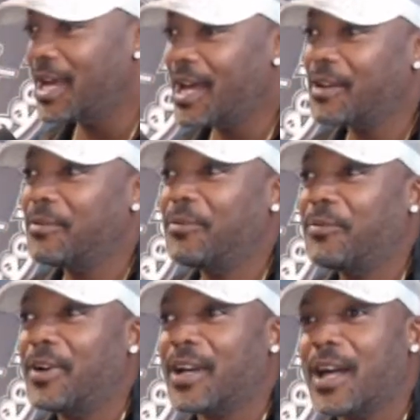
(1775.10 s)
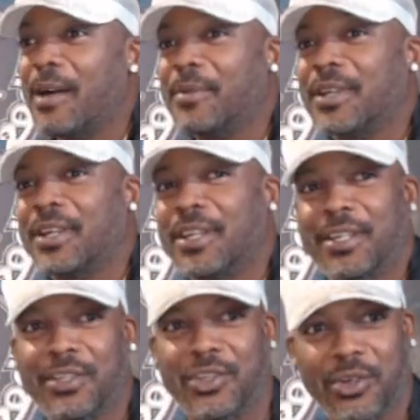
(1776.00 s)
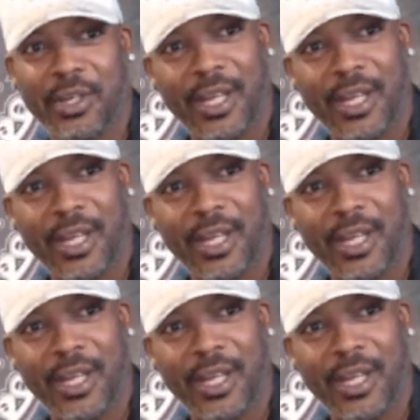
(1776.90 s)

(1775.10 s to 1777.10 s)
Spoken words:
how the fuck I'm gonna enjoy